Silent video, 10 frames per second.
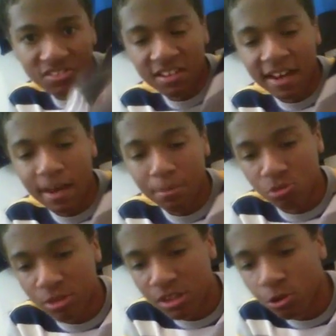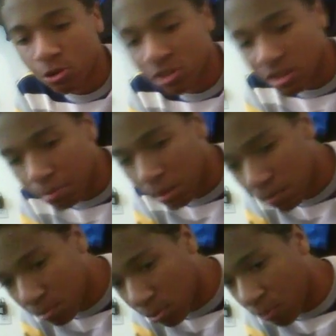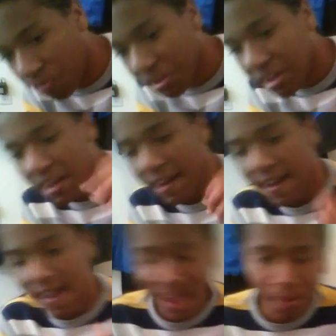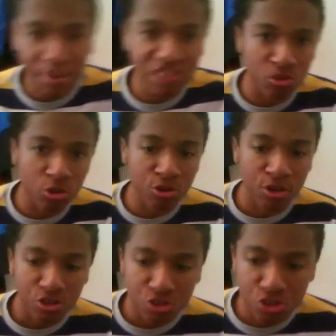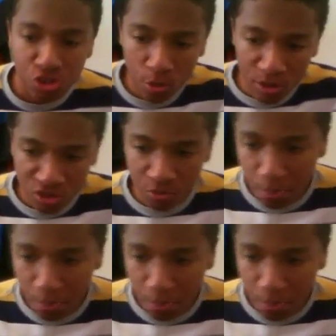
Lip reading: gap between the hood and the bumper, and that makes it look so much